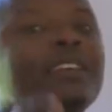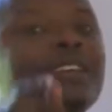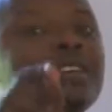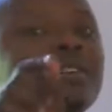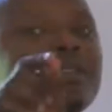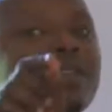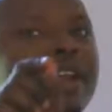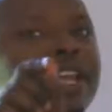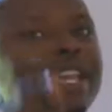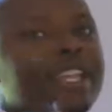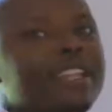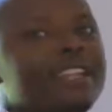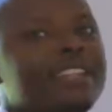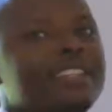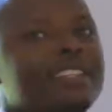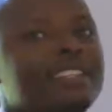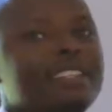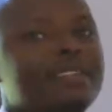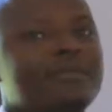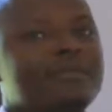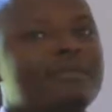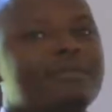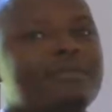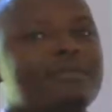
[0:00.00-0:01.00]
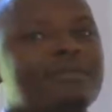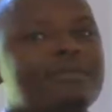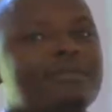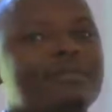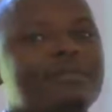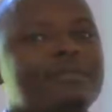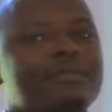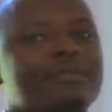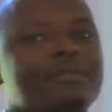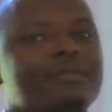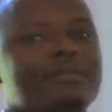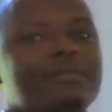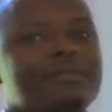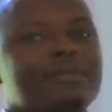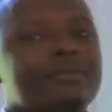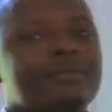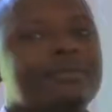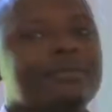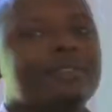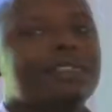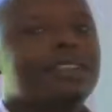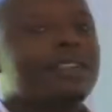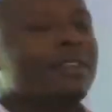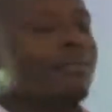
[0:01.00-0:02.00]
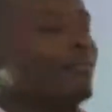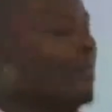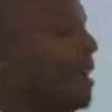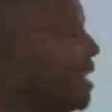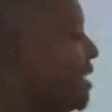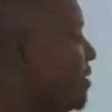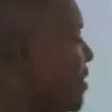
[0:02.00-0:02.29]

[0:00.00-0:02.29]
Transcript: rain. But